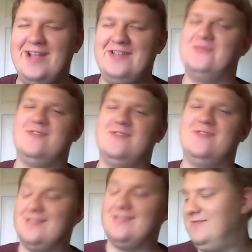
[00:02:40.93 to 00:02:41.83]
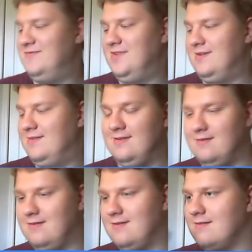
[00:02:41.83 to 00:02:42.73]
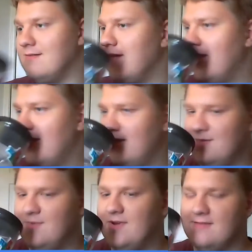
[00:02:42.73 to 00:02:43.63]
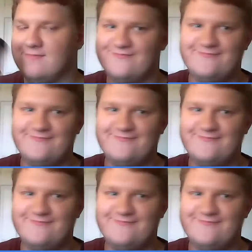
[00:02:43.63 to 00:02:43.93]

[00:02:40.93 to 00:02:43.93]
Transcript: you'd want to see this in video, I don't know. I mean,